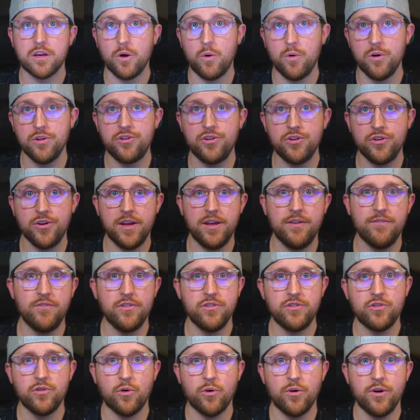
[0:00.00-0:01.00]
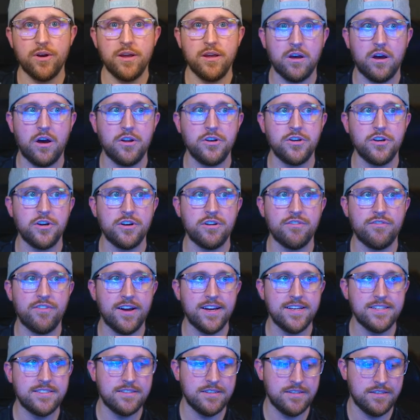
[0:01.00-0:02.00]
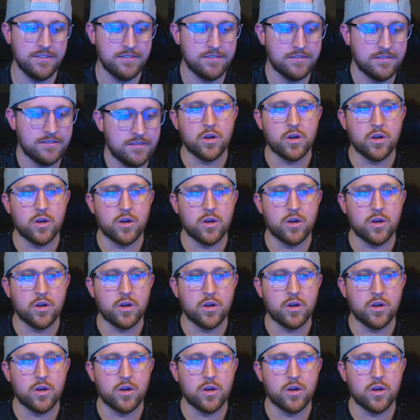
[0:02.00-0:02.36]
Go into your inventory, under your devices,